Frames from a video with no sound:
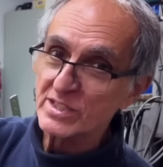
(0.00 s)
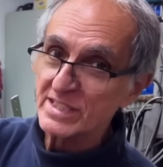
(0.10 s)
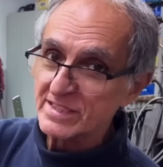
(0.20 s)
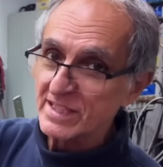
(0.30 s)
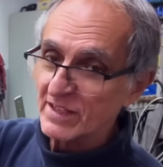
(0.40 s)
the
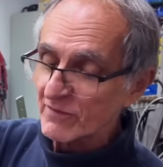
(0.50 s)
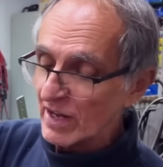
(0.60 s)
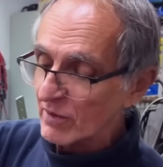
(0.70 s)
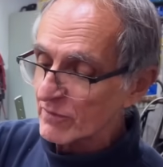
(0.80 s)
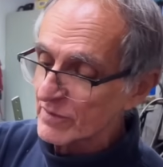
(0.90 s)
intake
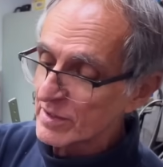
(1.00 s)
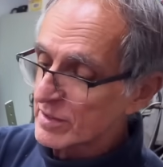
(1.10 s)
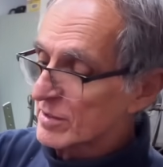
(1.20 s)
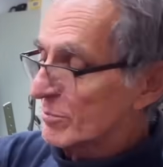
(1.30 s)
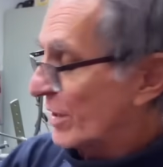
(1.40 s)
valve.
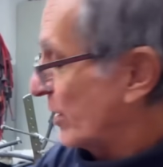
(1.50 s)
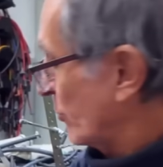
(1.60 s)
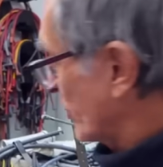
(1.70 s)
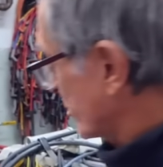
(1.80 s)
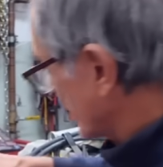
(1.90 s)
But
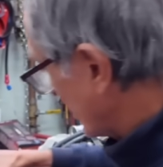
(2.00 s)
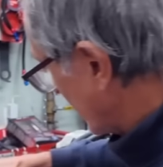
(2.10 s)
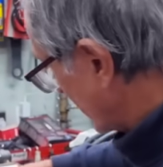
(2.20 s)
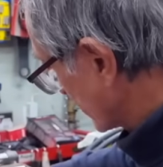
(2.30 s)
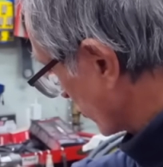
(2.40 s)
anyways,
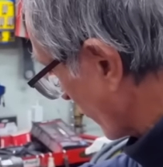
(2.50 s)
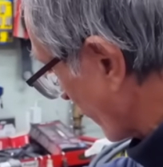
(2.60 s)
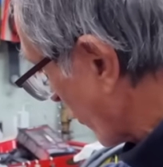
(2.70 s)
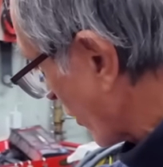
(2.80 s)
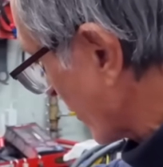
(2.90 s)
so
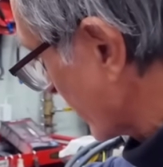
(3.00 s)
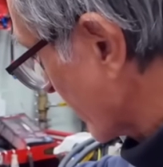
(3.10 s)
far,